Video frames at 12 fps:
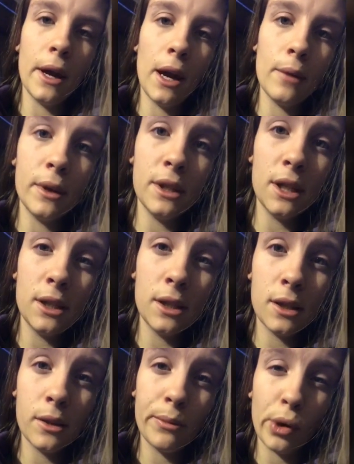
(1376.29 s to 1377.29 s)
I have my
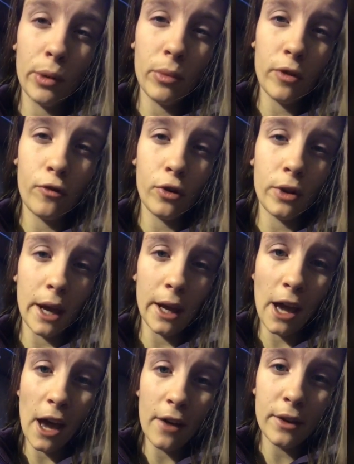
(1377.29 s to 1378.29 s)
dentist appointment for
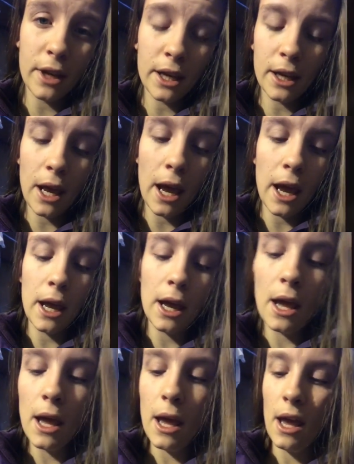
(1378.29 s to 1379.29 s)
that cavity today.
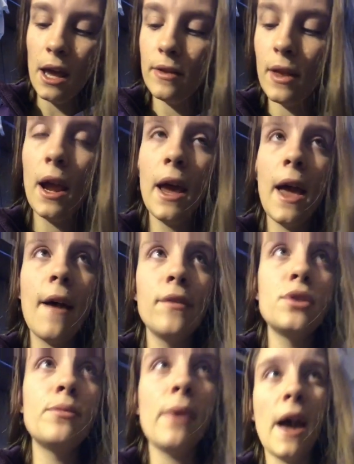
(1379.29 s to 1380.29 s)
And then I
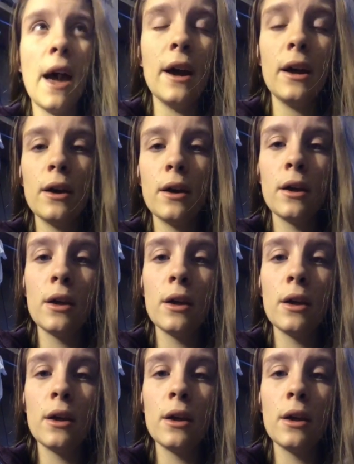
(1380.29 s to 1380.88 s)
have to pack.